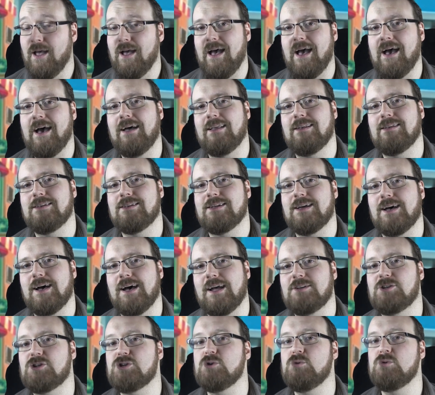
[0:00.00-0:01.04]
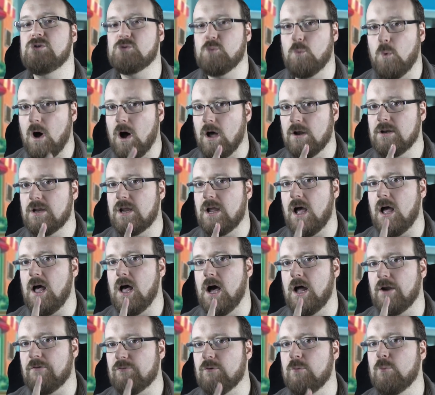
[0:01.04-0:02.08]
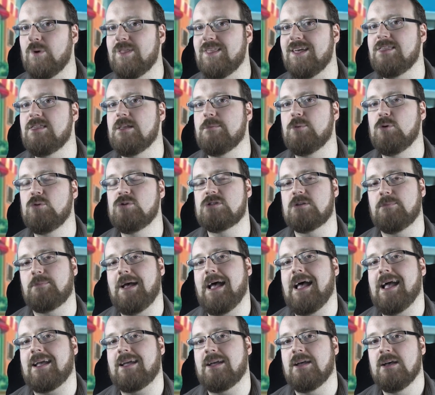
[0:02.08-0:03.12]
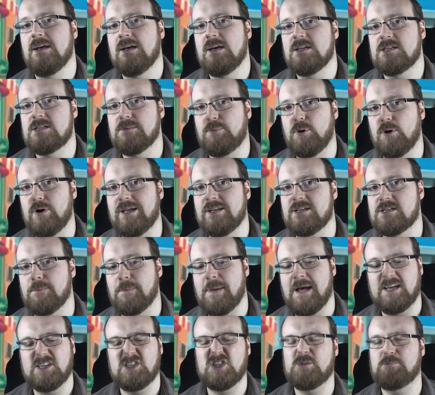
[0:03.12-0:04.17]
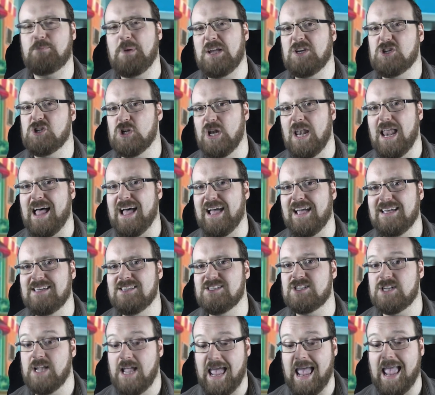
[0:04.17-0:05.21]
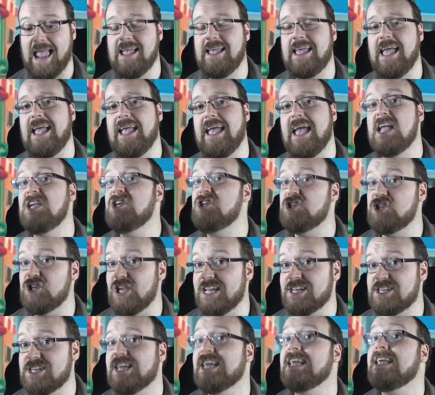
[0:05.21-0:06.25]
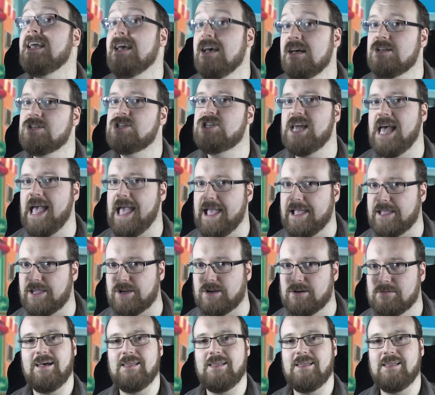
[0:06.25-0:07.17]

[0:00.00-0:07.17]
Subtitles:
and I choose one card from within the booster pack to put into my specialized, aka shitty deck.